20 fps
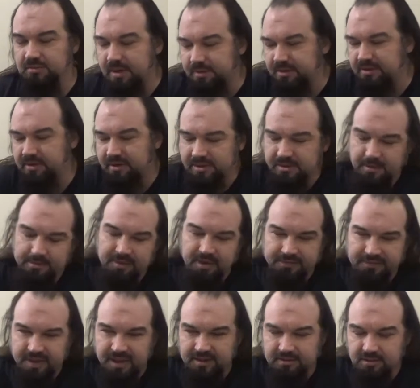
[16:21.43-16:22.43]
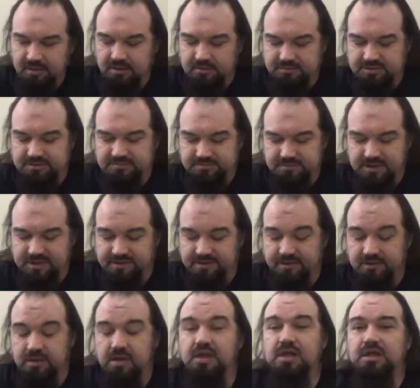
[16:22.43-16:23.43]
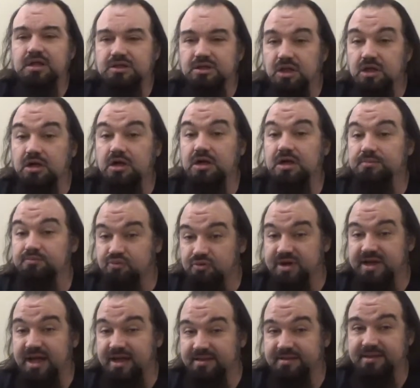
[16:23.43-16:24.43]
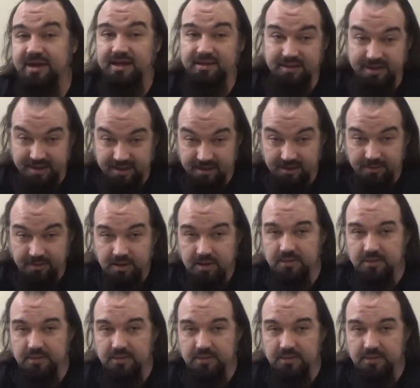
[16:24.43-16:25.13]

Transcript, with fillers: Maybe not that long, but still long and prehensile hair.